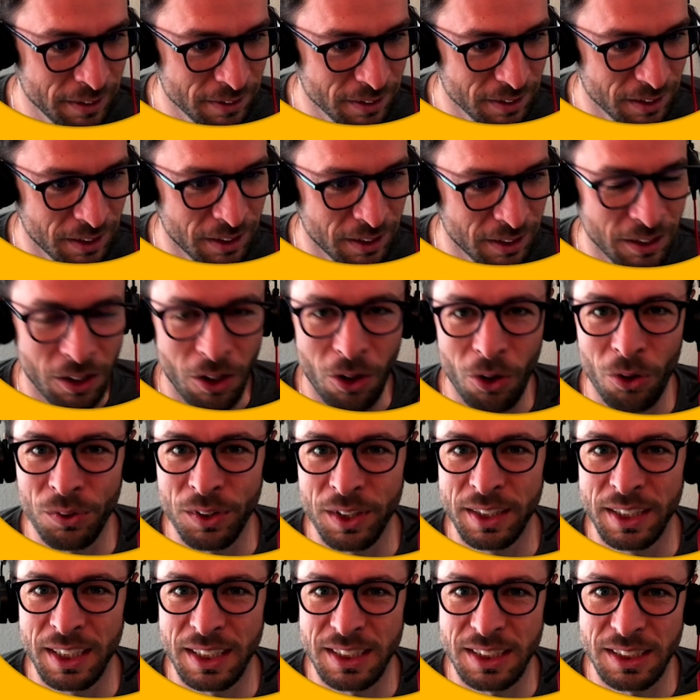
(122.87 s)
all the
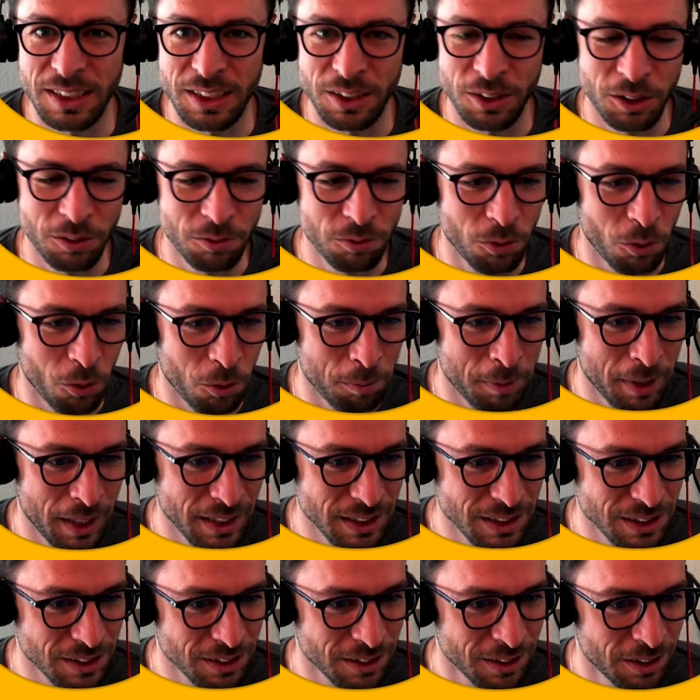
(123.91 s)
necessary
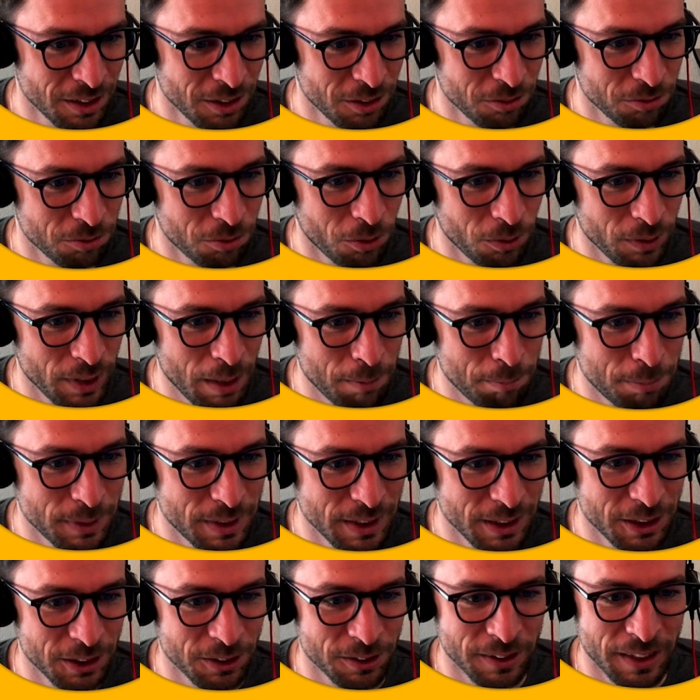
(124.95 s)
formats for that
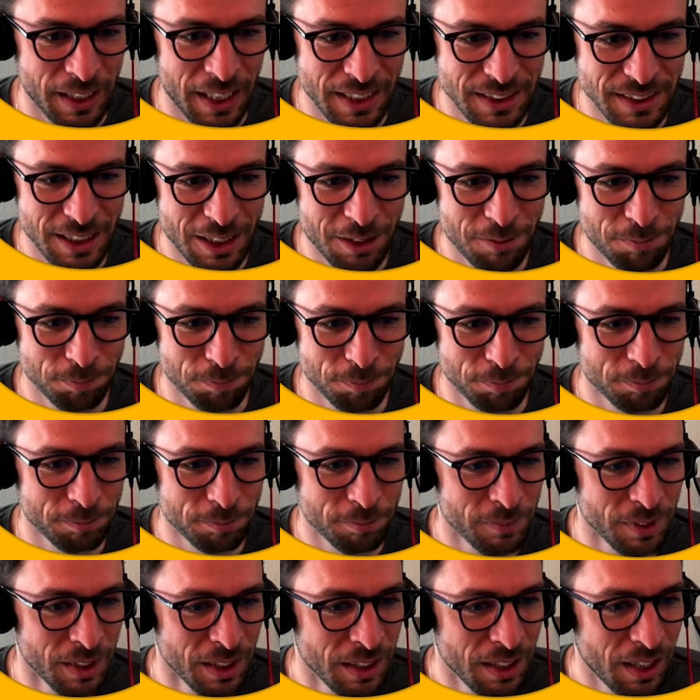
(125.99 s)
particular asset.
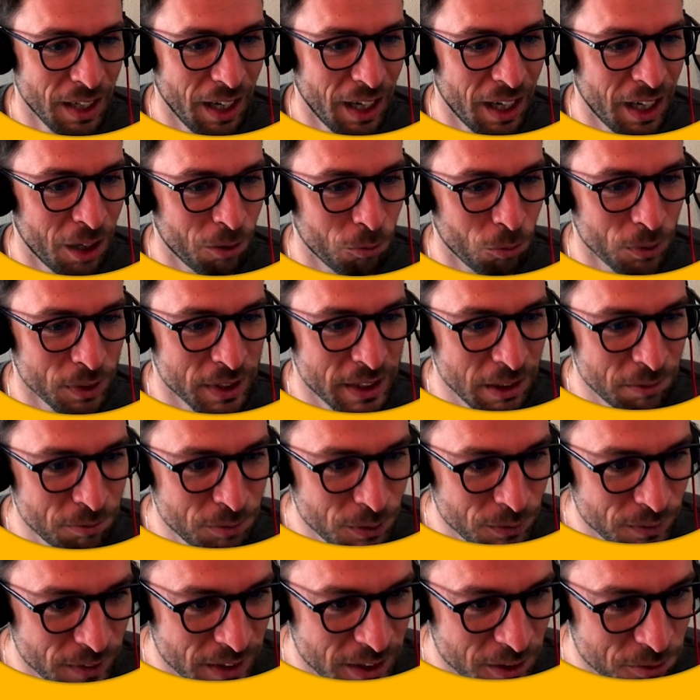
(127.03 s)
We'll give
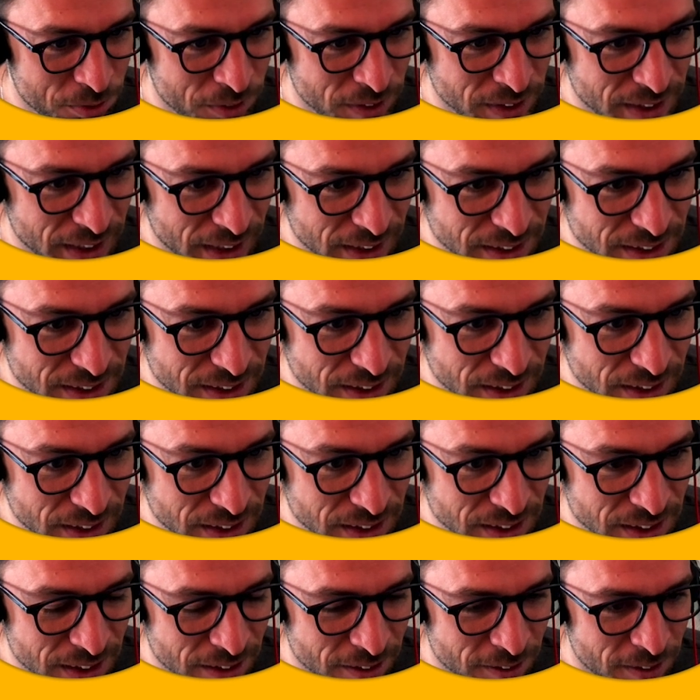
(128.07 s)
you the different
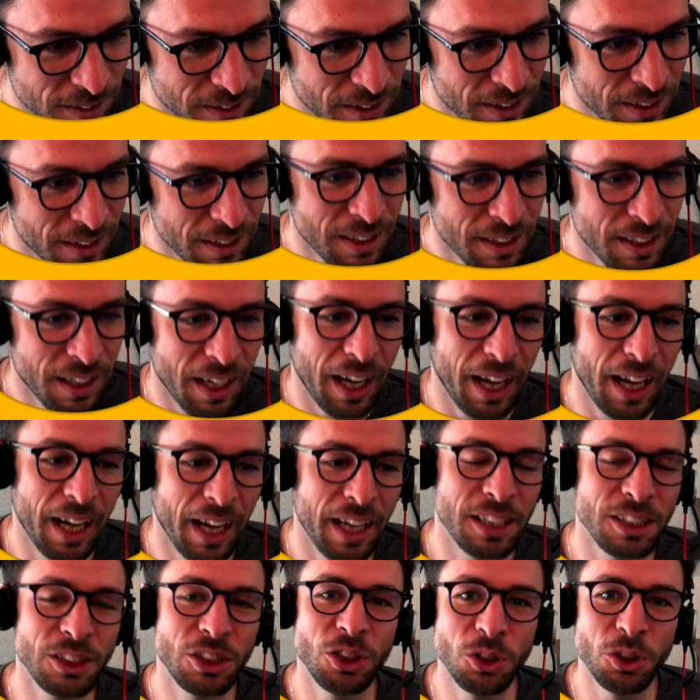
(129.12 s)
densities.
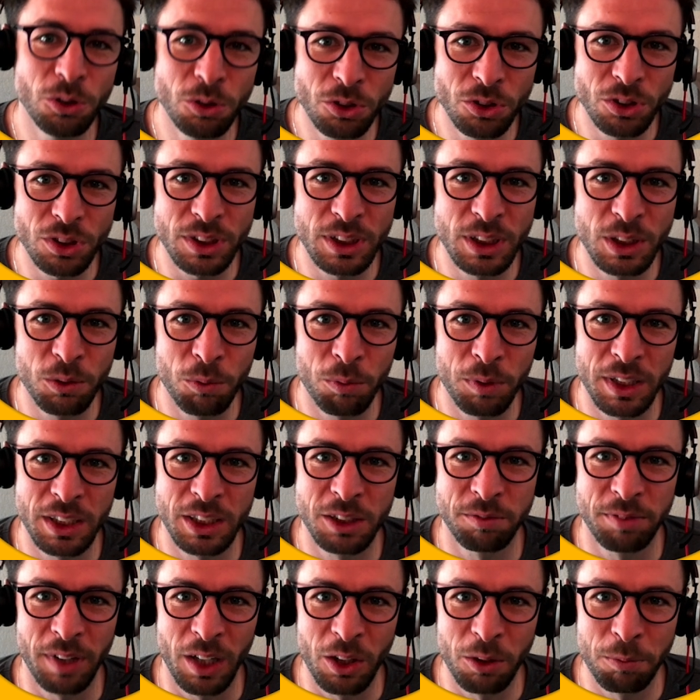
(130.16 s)
And usually when a
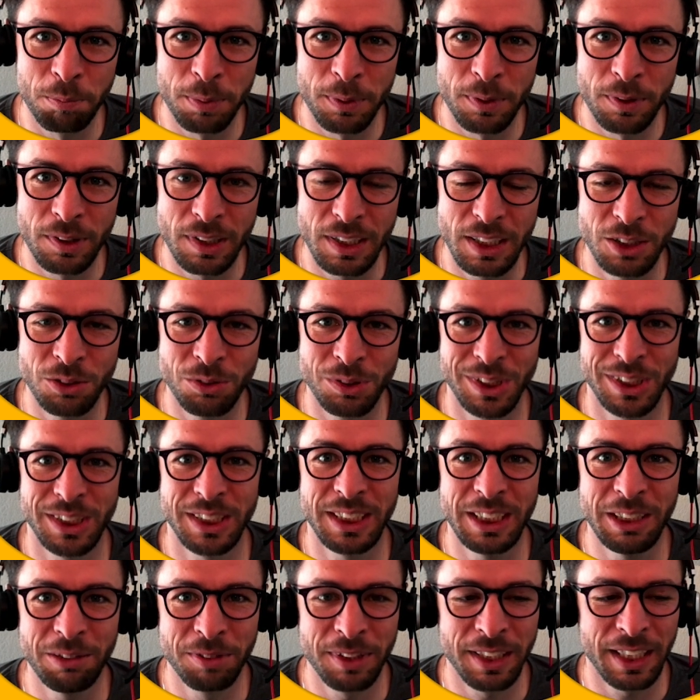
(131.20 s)
developer is
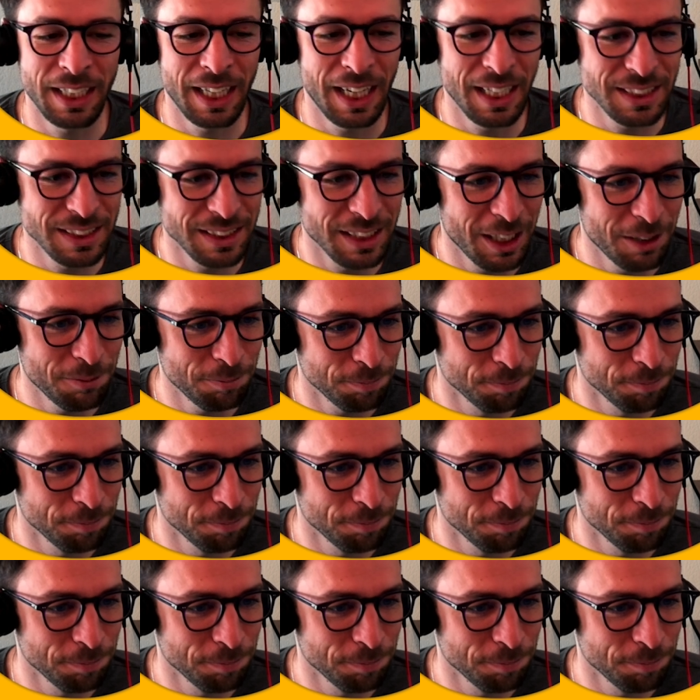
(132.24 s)
receiving an asset,